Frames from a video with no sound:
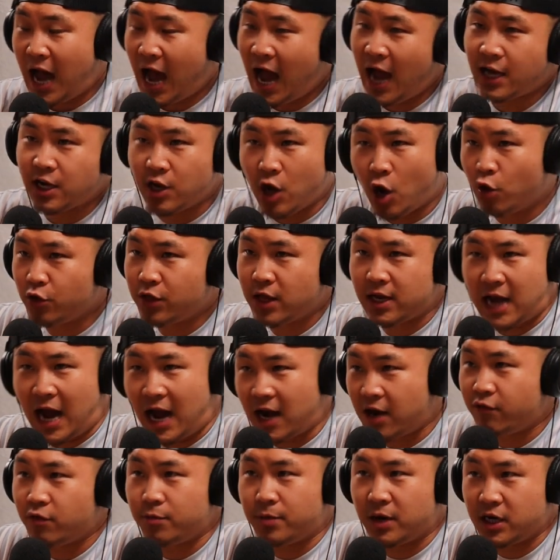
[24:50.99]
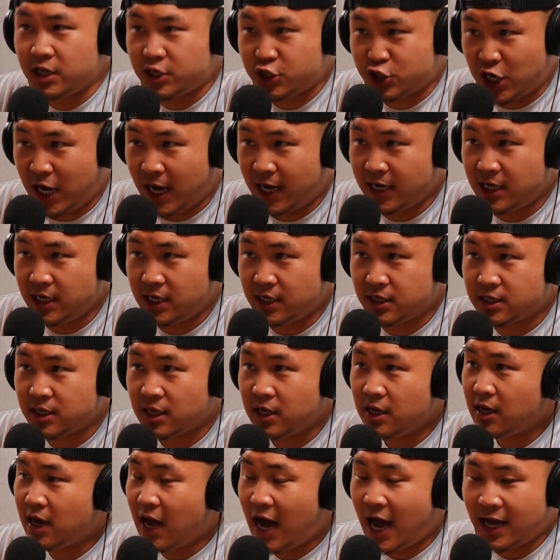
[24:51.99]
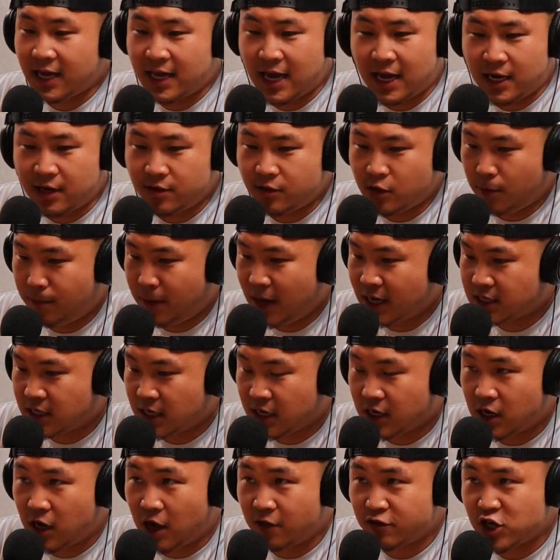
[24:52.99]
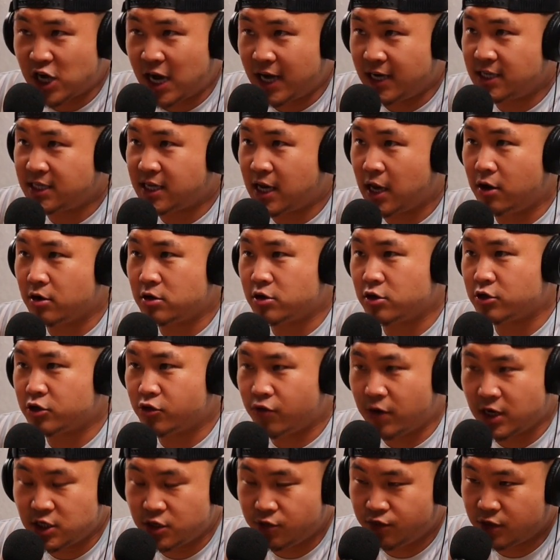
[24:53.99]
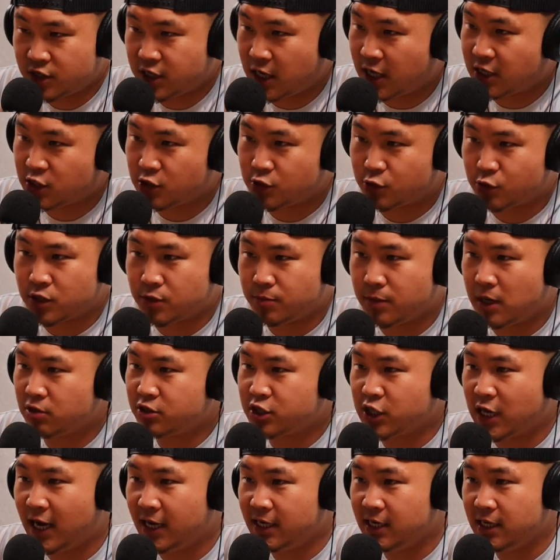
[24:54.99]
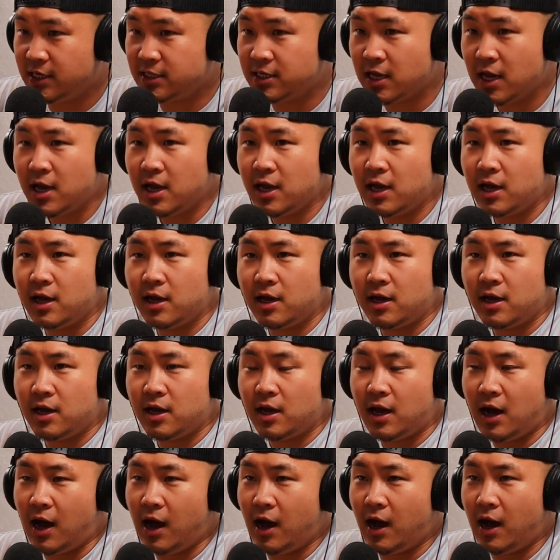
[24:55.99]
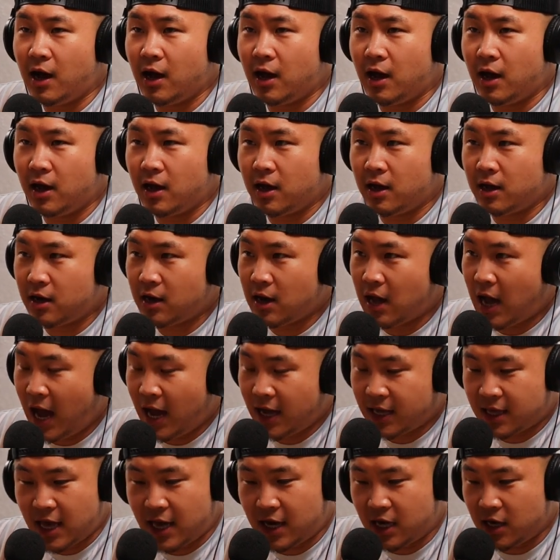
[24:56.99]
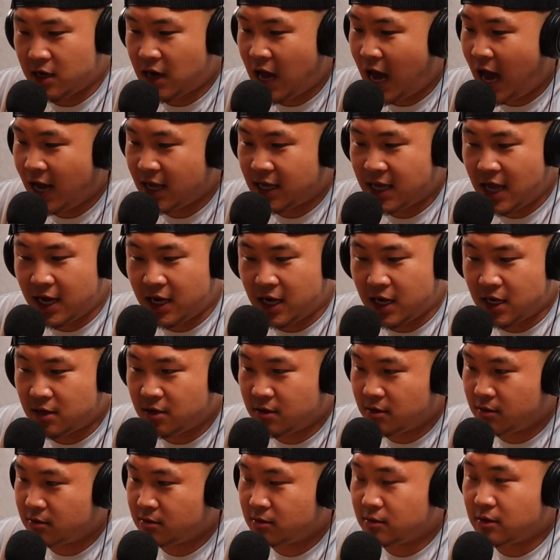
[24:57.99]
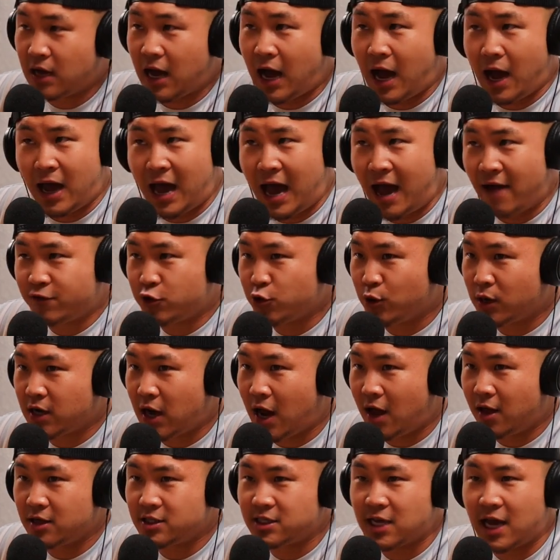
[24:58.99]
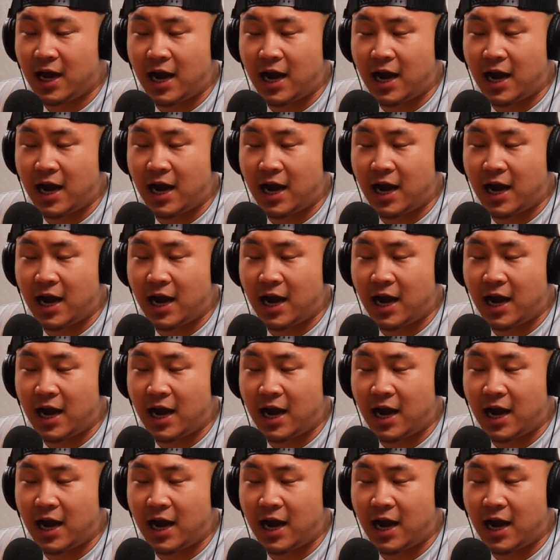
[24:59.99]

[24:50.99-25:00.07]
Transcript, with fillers: I know that not everybody's Chinese. I get it. They're basing it off Chinese characters. Crazy Rich Asians was about Chinese. That's fair. I get yeah. it. I get you it. have to acknowledge that. I have to acknowledge